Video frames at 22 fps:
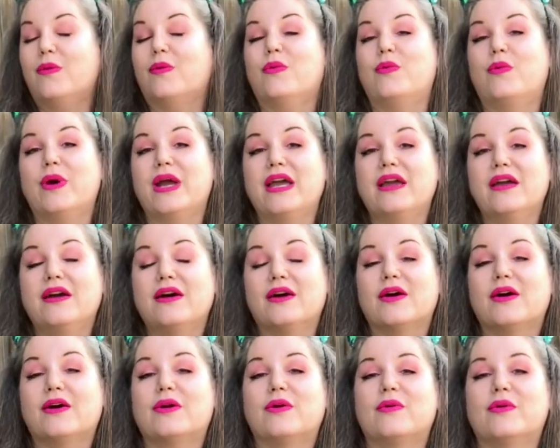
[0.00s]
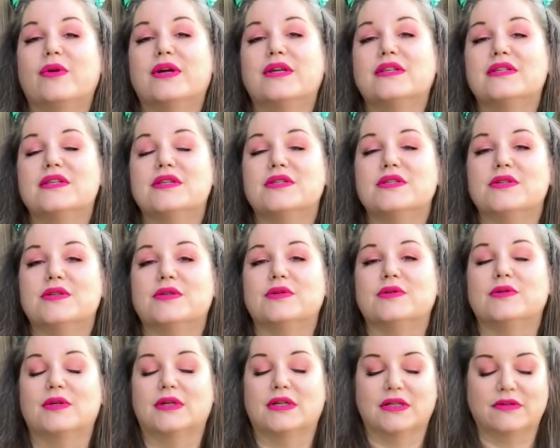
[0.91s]
We are going to
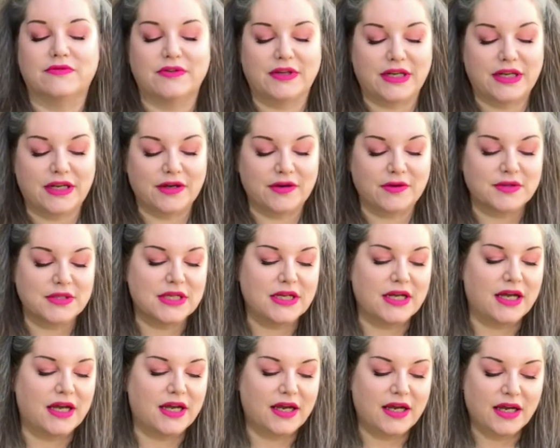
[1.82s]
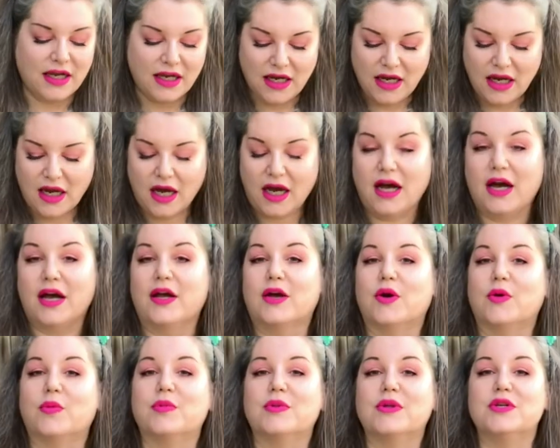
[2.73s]
do a video today. I
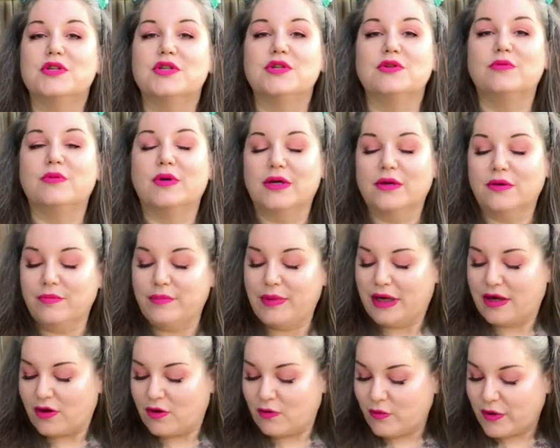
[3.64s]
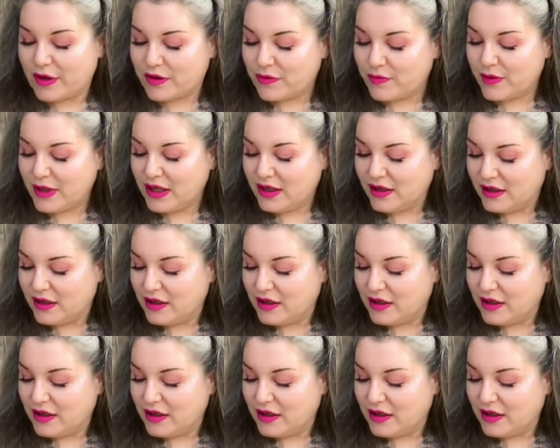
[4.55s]
hope that you will bear with me.